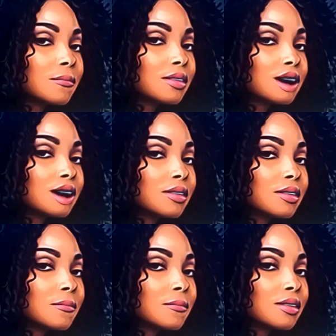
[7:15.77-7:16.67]
So
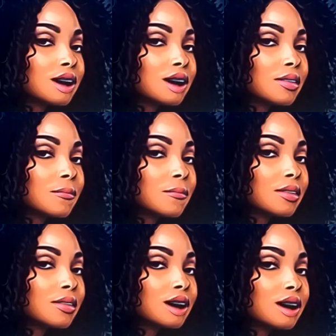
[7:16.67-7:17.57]
anywho,
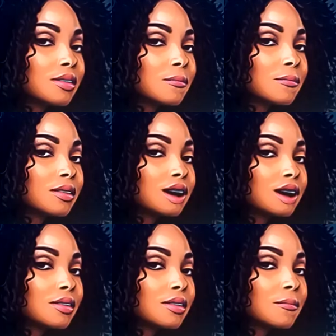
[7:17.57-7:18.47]
Sonya and
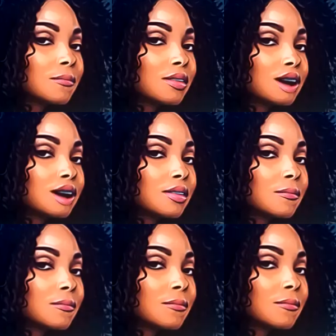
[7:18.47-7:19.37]
Kenya, they come back
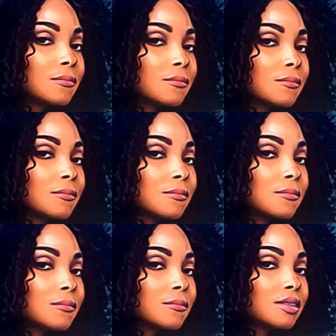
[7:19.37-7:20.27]
in, and Marlo
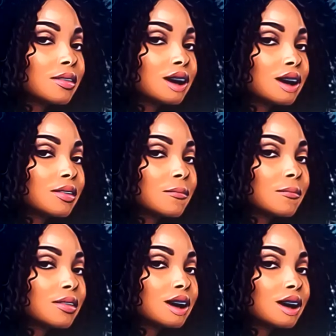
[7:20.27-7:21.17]
couldn't wait to tell
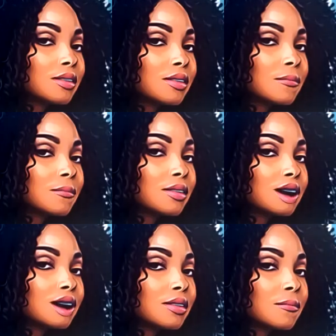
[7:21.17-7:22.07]
them what Candy said.
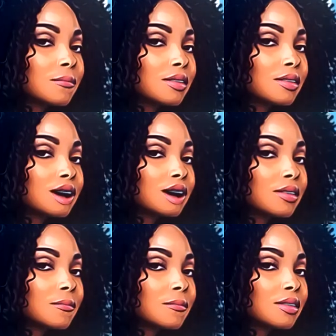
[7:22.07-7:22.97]
Here she go.
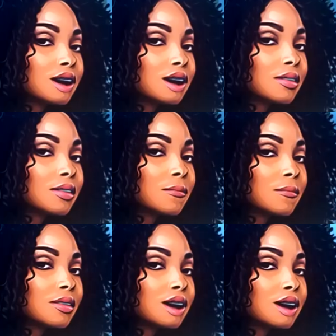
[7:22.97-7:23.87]
Candy said,
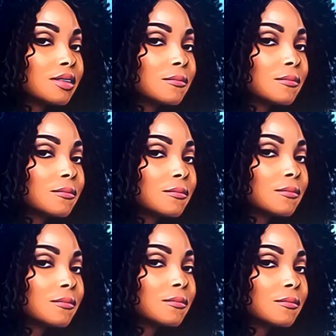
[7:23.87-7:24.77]
and
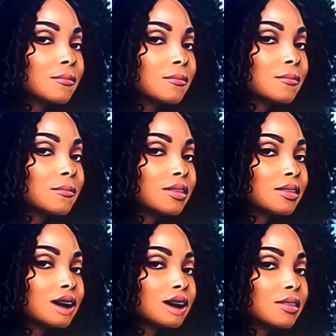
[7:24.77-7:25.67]
seen when y'all walked
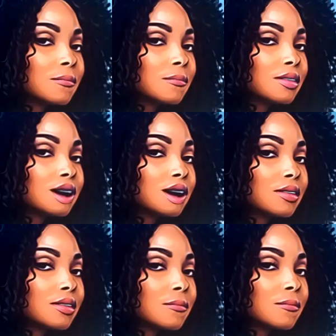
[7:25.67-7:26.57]
outside.
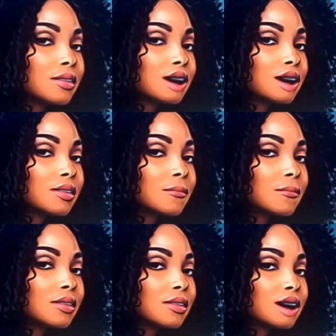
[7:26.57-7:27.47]

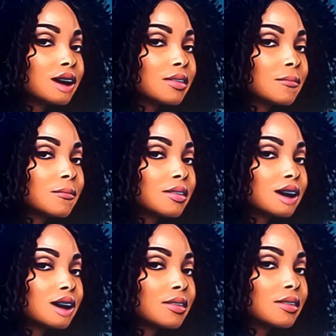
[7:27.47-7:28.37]
She couldn't wait to
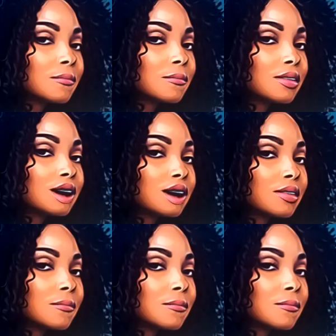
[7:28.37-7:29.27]
say it.
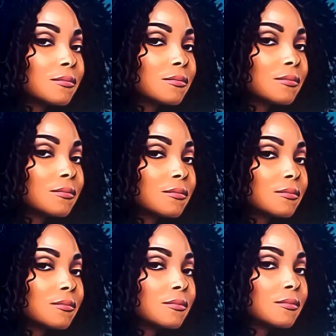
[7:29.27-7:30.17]
So even Sonya had
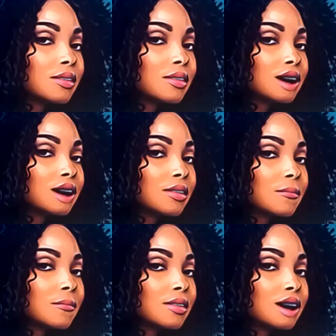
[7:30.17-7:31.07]
to correct her. She said,
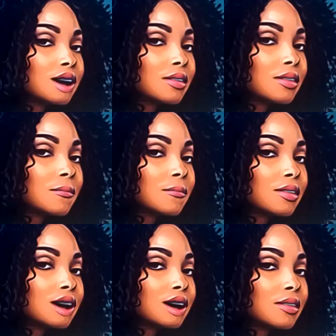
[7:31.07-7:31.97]
listen, this is the most
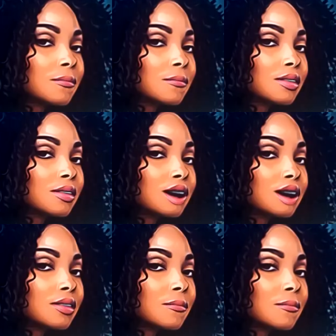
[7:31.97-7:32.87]
real and vulnerable that I
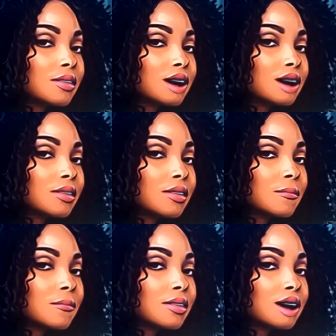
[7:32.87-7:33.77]
have ever seen
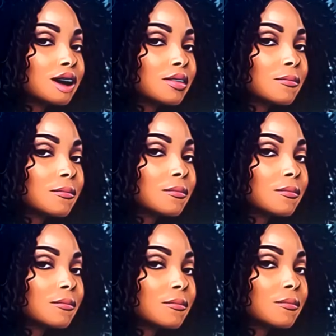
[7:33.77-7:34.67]
Drew. Okay?
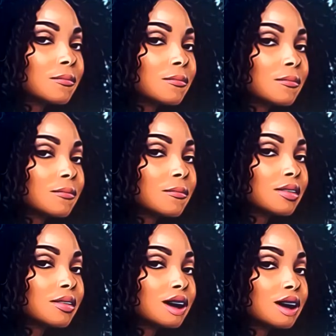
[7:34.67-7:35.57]
And
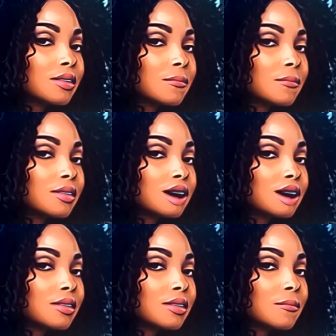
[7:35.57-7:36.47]
she feels like
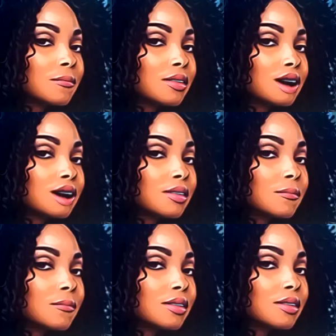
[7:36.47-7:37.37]
when she
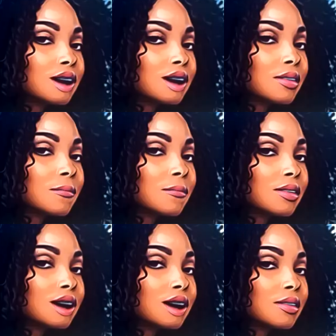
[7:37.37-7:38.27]
comes to us with something
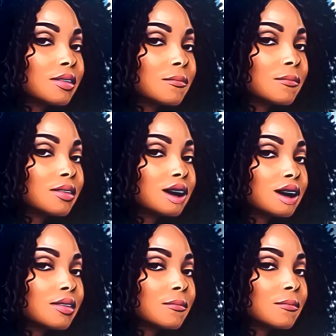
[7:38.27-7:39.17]
that's hurt her
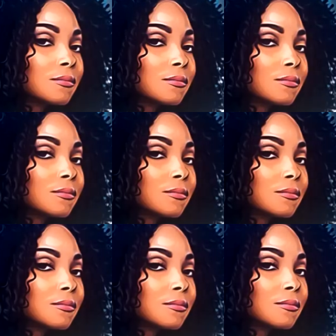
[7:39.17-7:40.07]
feelings, we don't receive
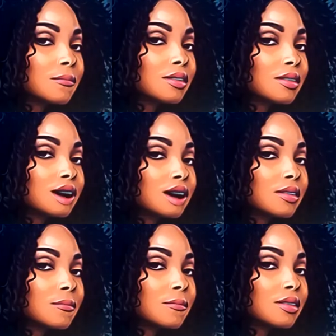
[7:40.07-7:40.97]
it. But Sheree did
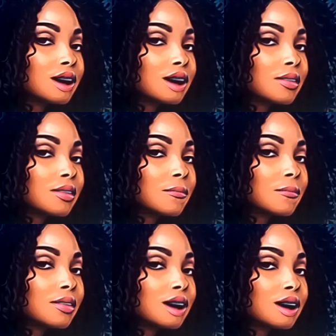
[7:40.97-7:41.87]
end up receiving it
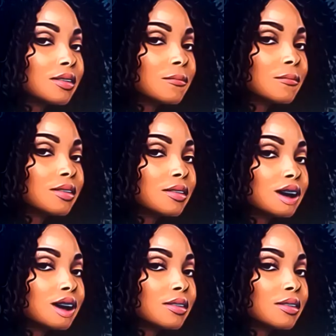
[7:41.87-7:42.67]
in the end.